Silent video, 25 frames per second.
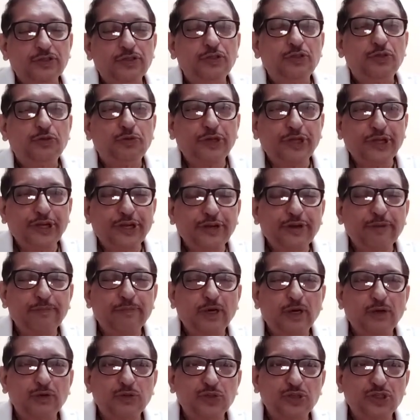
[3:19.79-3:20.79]
to hear
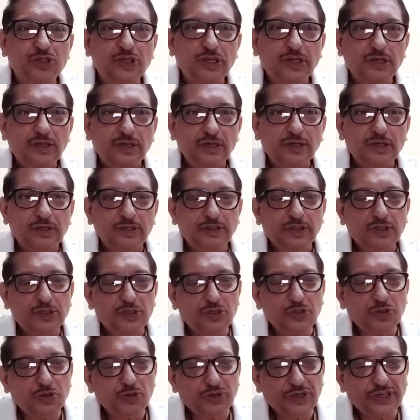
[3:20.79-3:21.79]
about the
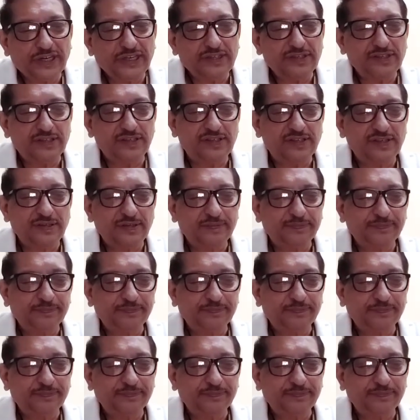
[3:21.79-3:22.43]
stories.